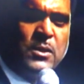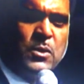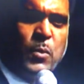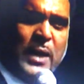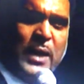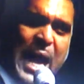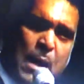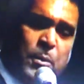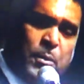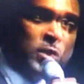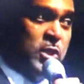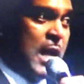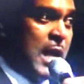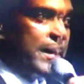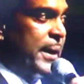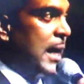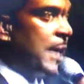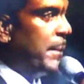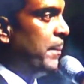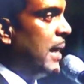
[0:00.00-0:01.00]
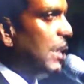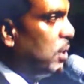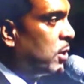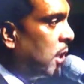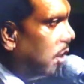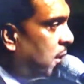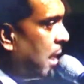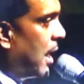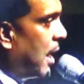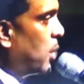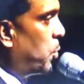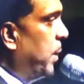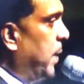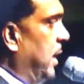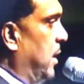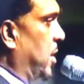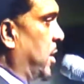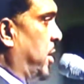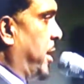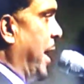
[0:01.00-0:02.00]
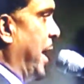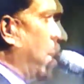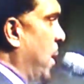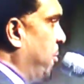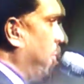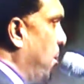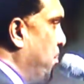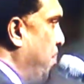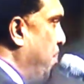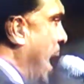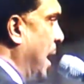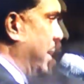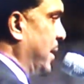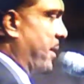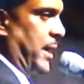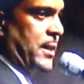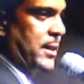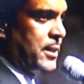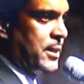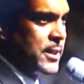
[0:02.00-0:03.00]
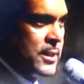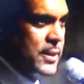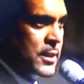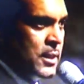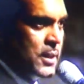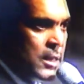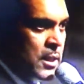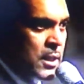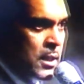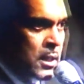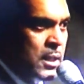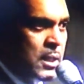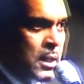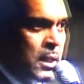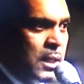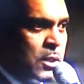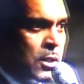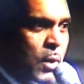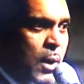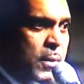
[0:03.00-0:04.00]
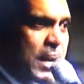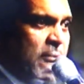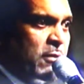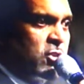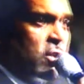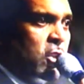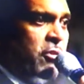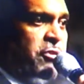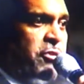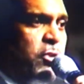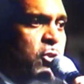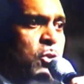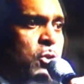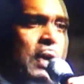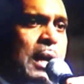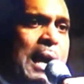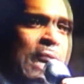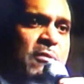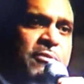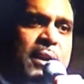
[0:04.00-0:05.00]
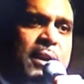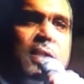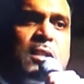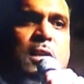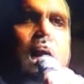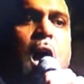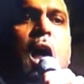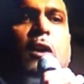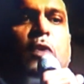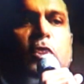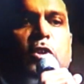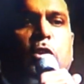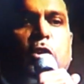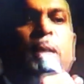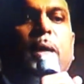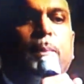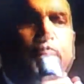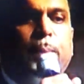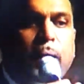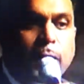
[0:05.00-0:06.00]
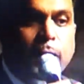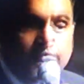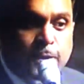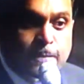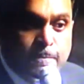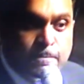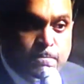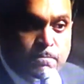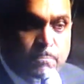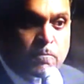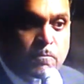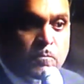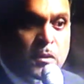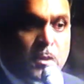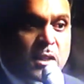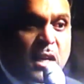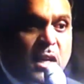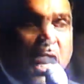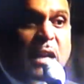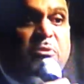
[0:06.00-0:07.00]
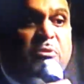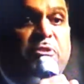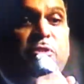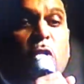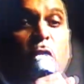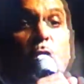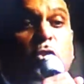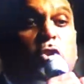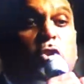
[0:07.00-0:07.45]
When I was coming up, they used to tell us we need to stay away from politics. That's why we have so few Adventist Congress people and feel